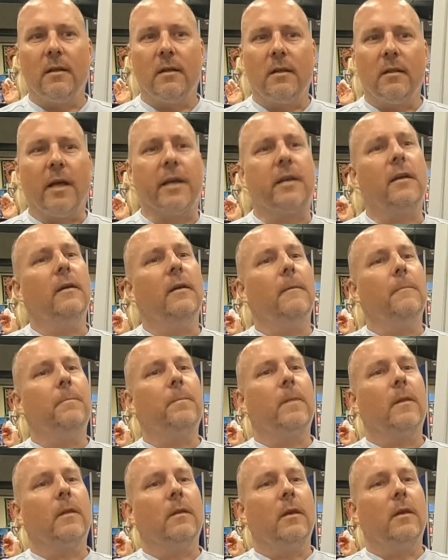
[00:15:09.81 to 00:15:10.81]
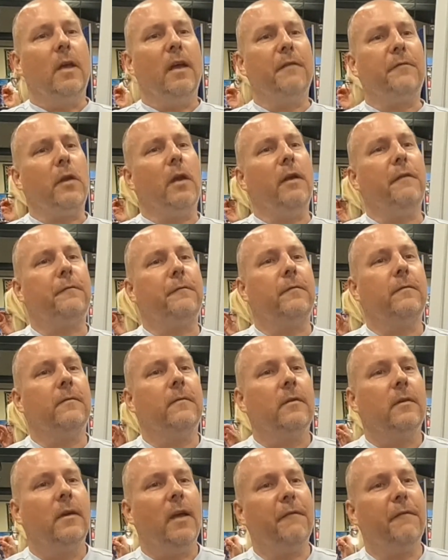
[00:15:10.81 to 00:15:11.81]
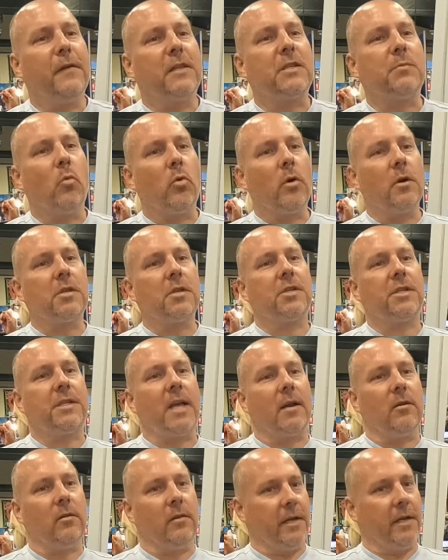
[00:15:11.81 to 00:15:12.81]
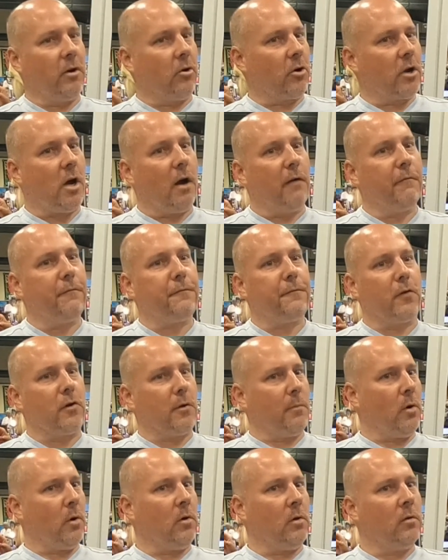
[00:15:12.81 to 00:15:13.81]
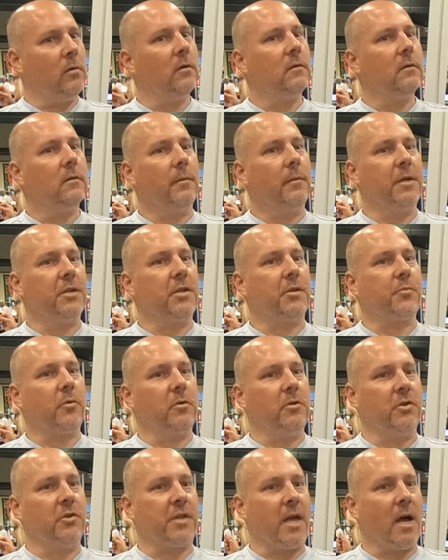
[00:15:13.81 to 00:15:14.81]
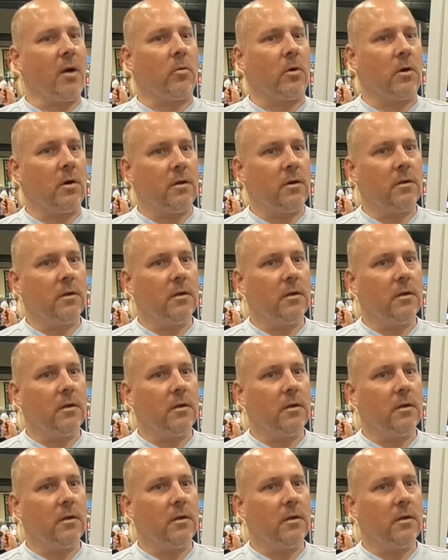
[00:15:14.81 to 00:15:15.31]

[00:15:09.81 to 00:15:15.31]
Like, if it's more settling or comfortable, let me just use that word.